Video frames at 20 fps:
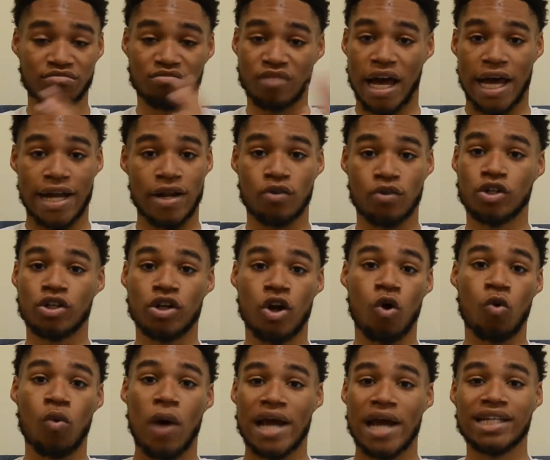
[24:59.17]
I don't know
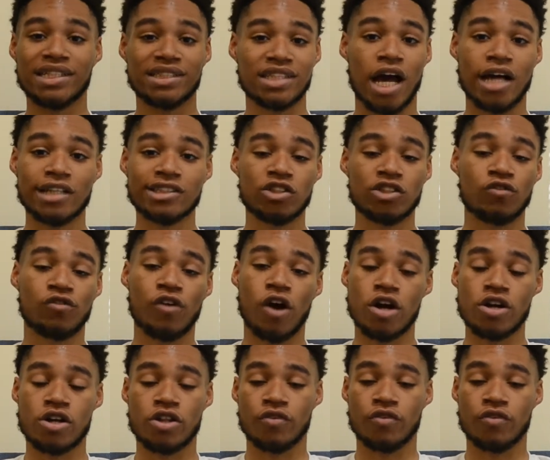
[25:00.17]
why he's gotten so far under the